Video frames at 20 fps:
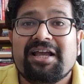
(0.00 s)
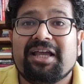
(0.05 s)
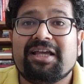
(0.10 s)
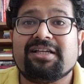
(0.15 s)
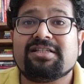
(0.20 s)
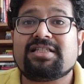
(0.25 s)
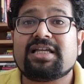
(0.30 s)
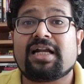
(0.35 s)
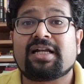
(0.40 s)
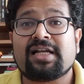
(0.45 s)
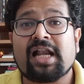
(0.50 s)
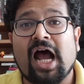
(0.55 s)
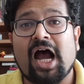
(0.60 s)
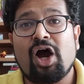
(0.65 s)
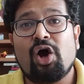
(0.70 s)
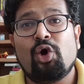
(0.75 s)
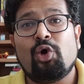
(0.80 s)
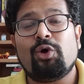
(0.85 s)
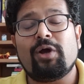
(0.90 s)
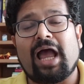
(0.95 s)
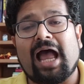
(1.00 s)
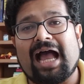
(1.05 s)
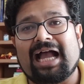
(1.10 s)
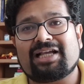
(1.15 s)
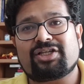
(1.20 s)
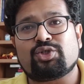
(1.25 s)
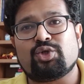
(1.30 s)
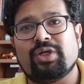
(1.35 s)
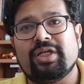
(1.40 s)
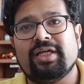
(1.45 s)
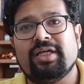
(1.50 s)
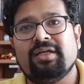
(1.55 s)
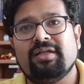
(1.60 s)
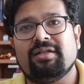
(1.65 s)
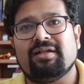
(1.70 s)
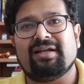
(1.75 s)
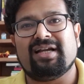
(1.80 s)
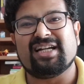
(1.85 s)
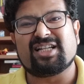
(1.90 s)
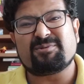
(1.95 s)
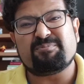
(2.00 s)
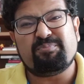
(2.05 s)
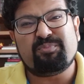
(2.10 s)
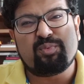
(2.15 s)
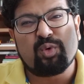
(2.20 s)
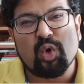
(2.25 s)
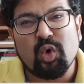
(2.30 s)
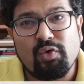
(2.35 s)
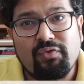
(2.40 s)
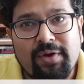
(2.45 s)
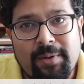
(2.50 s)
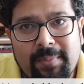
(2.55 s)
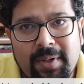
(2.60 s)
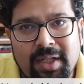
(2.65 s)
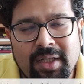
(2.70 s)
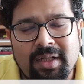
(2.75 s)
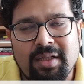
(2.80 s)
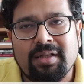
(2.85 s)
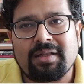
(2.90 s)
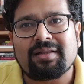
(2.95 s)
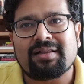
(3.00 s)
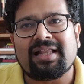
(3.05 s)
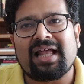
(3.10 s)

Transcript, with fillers: is that now actually it's provable